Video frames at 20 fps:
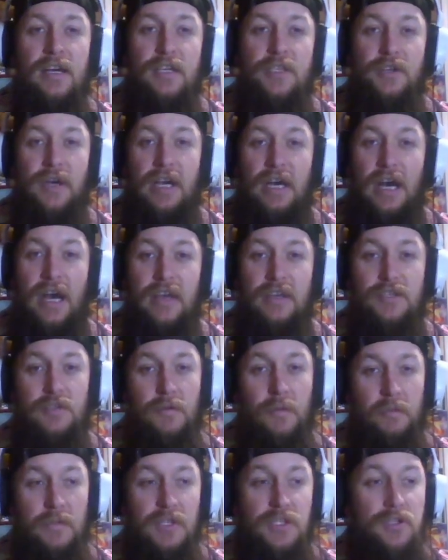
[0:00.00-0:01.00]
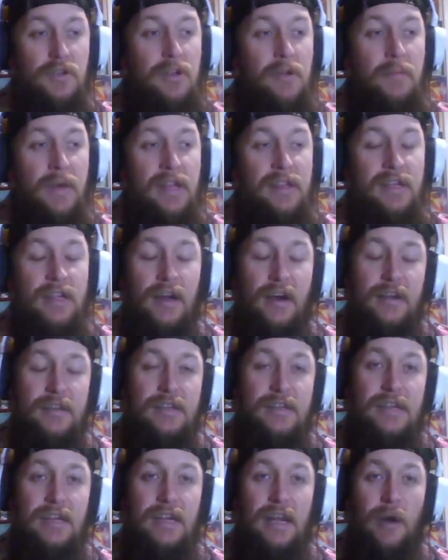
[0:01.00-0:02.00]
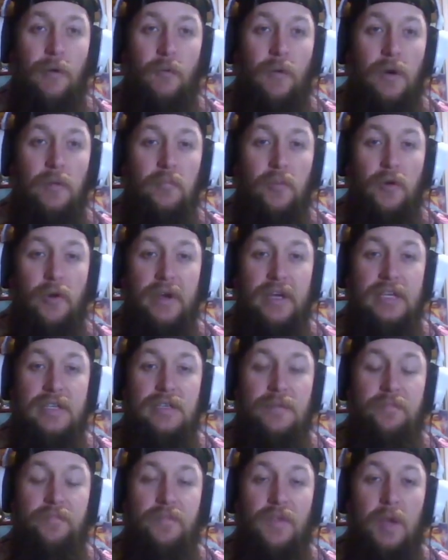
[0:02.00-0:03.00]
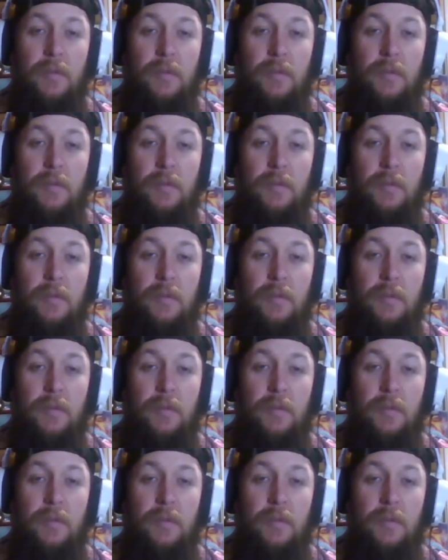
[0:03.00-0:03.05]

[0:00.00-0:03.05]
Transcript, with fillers: So I, I Masuda method hunted it at one point,